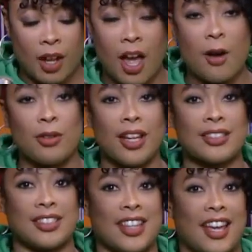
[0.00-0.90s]
I would
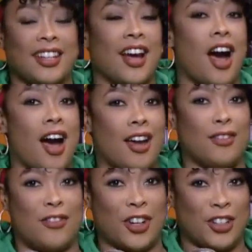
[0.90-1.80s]
like to thank
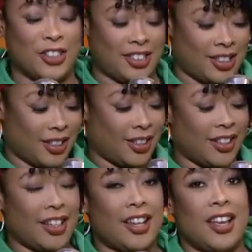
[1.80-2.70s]
God first,
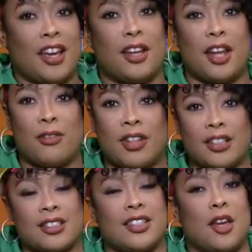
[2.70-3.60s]
and I would
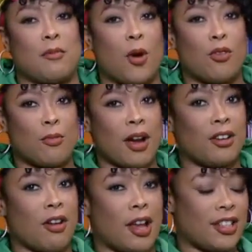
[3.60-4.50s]
like to thank both of
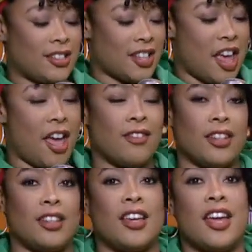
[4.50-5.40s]
my grannies in
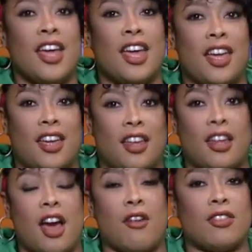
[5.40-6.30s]
heaven.
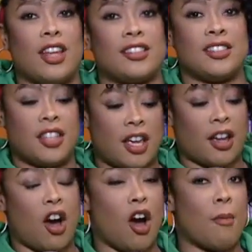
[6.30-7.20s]
And I would like to
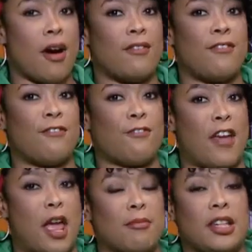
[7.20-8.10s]
thank all my
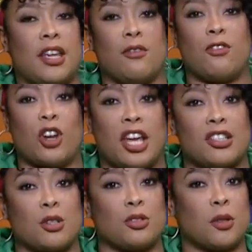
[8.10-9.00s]
family and
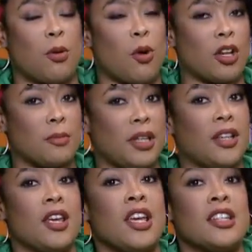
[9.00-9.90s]
friends who supported
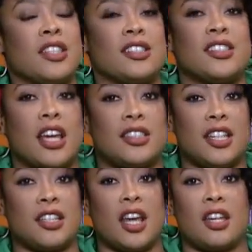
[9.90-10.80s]
me since
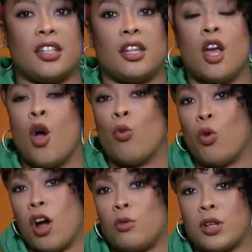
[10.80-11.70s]

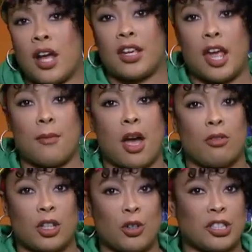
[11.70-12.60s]
1991 when I came
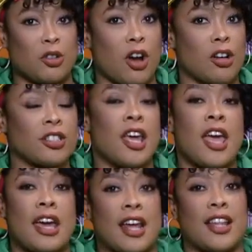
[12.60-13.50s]
out with Criss Cross.
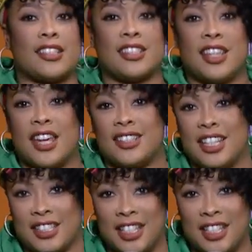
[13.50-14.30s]
And I'd like to thank Dish